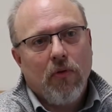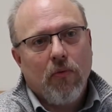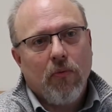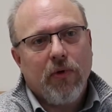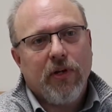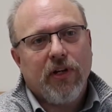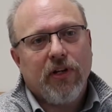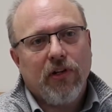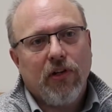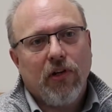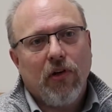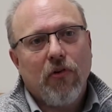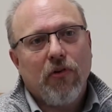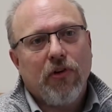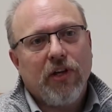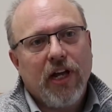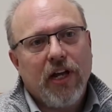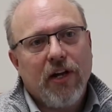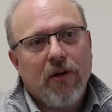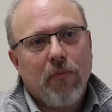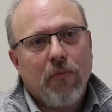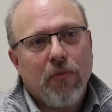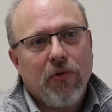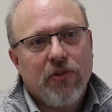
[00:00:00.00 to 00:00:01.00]
We can
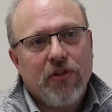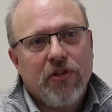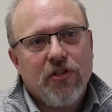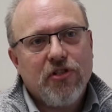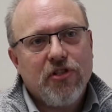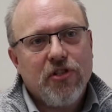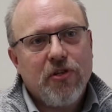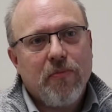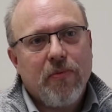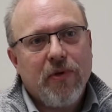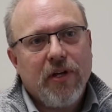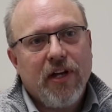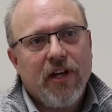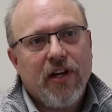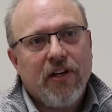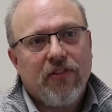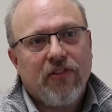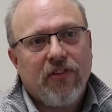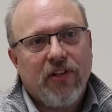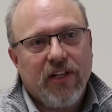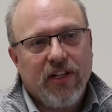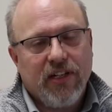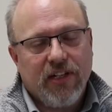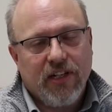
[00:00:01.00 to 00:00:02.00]
locate them with the
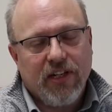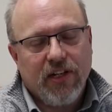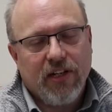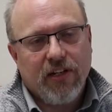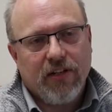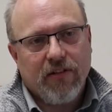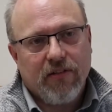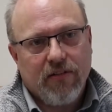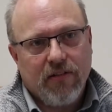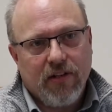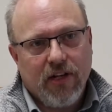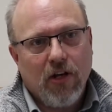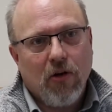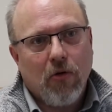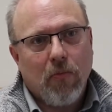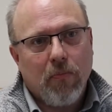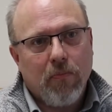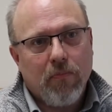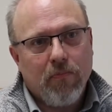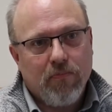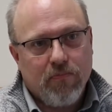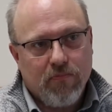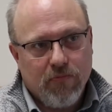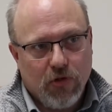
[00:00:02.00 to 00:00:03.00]
GPS and get help
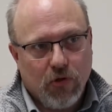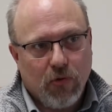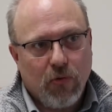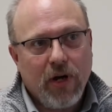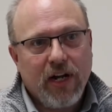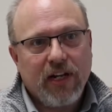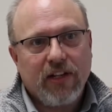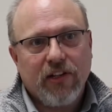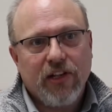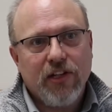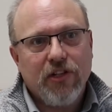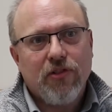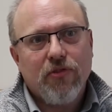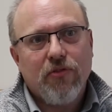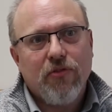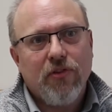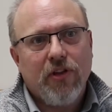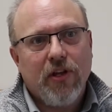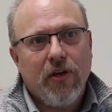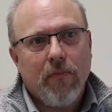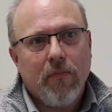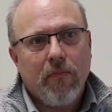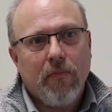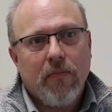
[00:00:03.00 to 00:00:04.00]
directly to
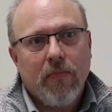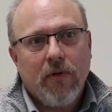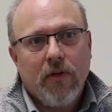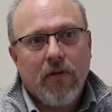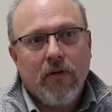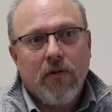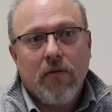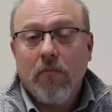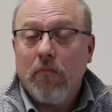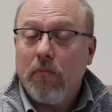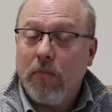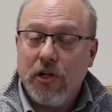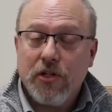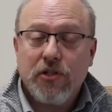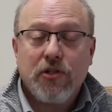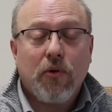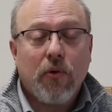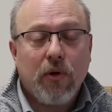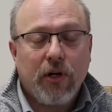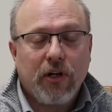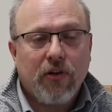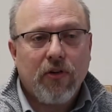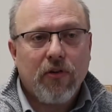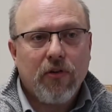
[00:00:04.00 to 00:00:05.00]
them much
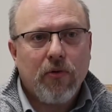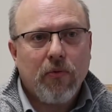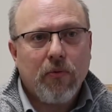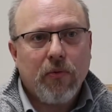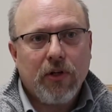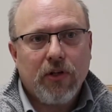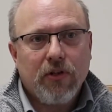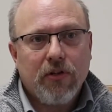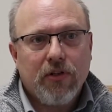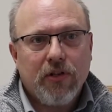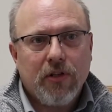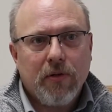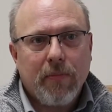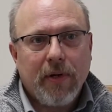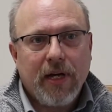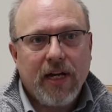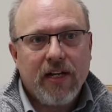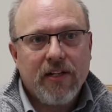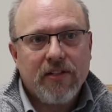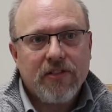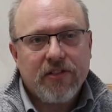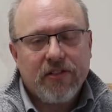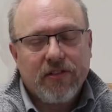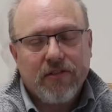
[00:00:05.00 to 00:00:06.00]
quicker than we could in the
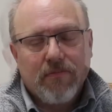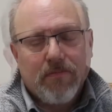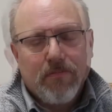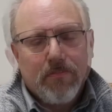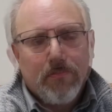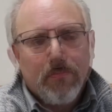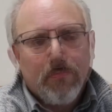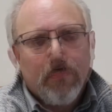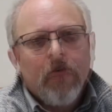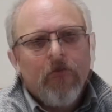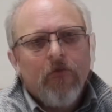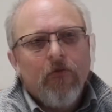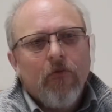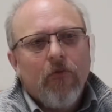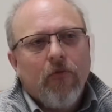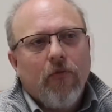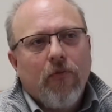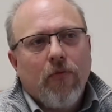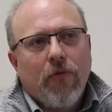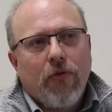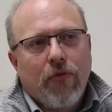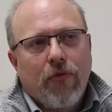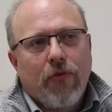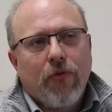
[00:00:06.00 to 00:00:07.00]
past.
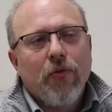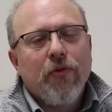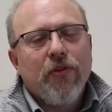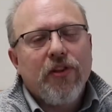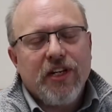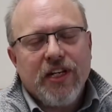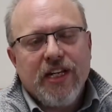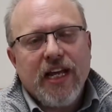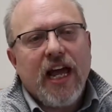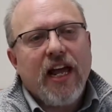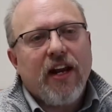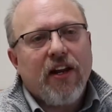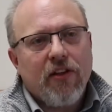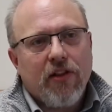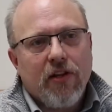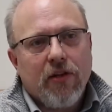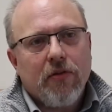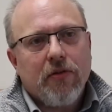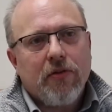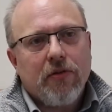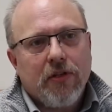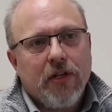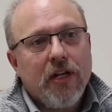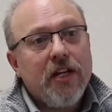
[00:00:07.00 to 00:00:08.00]
Through the data
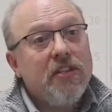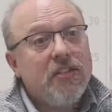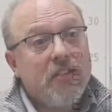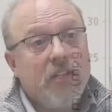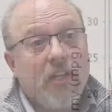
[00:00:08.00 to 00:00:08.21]
that is